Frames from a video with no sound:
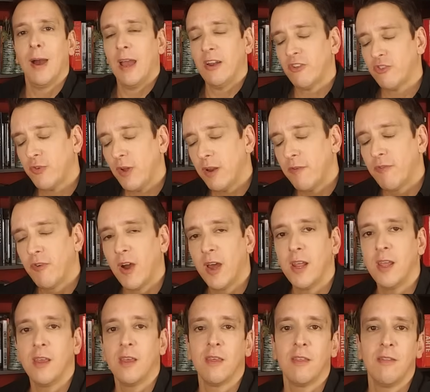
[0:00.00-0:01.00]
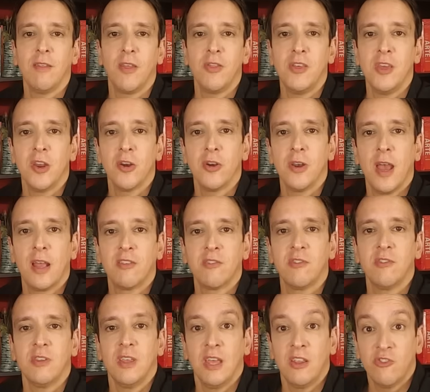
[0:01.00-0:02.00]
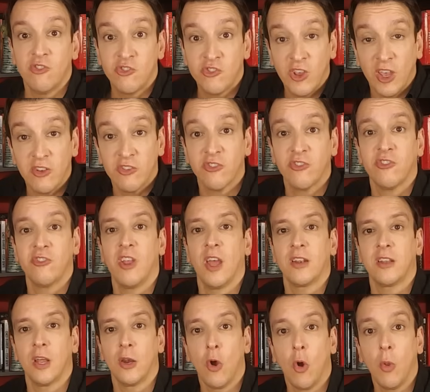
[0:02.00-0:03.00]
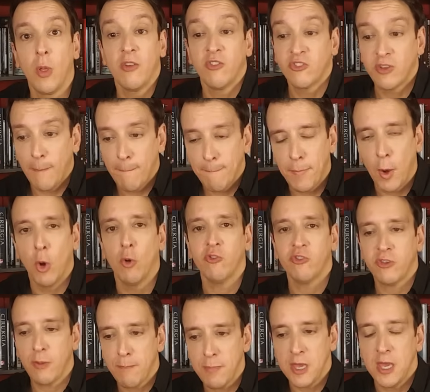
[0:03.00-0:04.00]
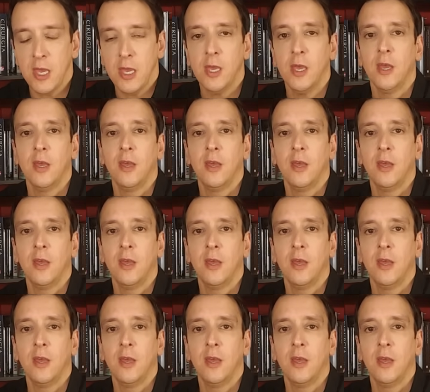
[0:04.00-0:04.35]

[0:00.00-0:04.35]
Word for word: I just find it funny that the internet insists that canola is supposed to be